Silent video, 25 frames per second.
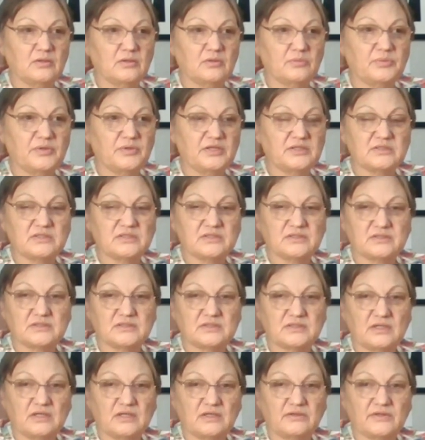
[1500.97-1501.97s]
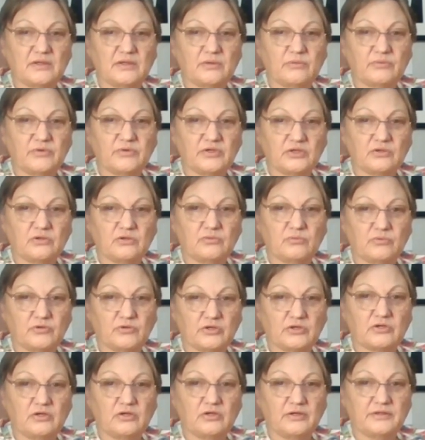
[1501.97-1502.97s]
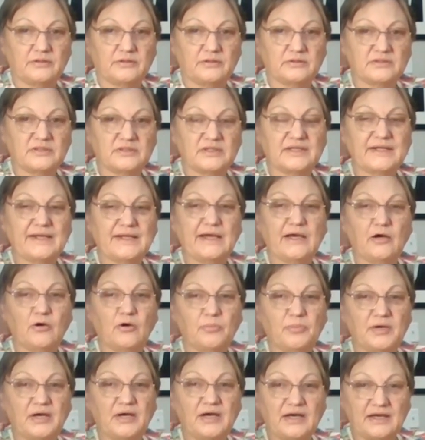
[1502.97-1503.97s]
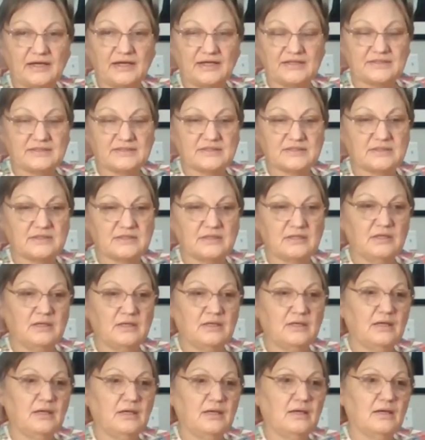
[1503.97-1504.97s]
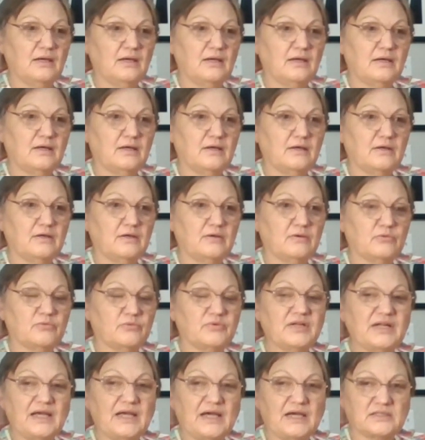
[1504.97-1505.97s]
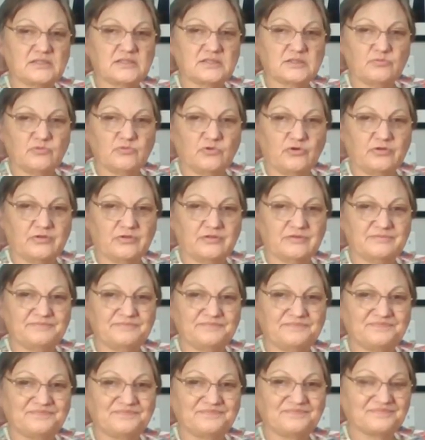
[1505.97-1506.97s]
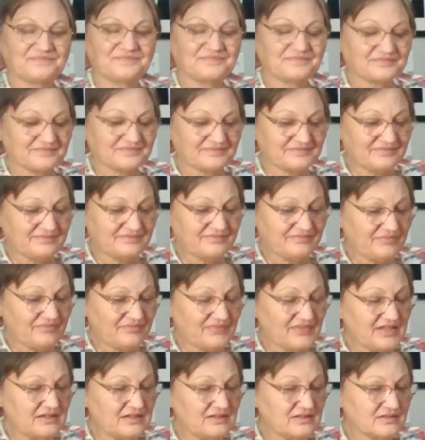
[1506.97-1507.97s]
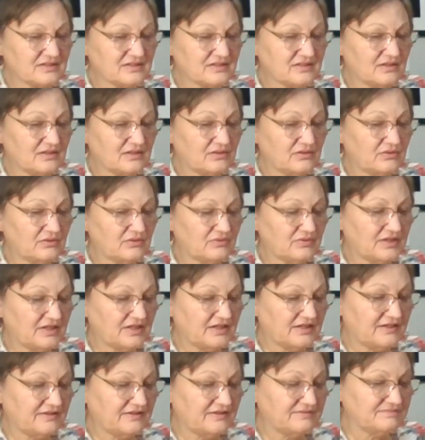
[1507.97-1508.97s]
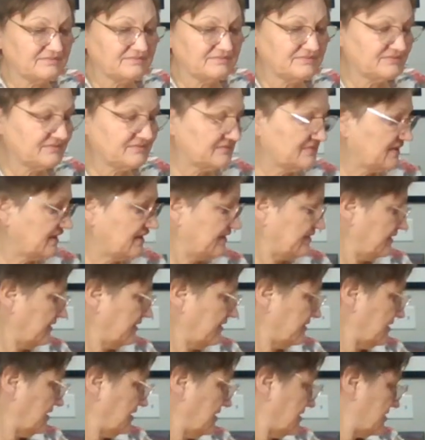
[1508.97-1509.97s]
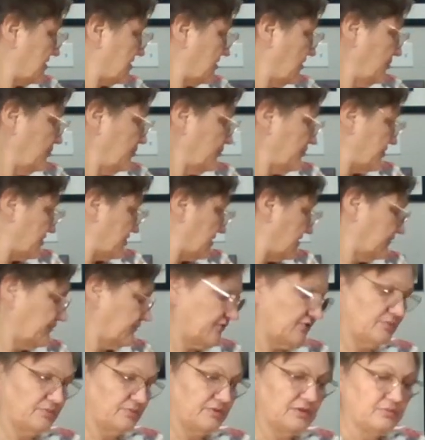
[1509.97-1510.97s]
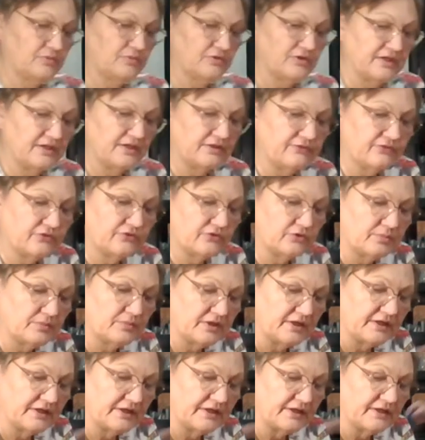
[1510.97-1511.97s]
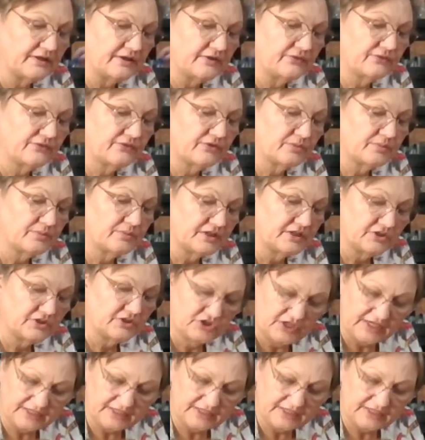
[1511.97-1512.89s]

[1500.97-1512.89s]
pieces that we could work on that help us relax more. So I think that's almost it for me, Brian, for my, my chat.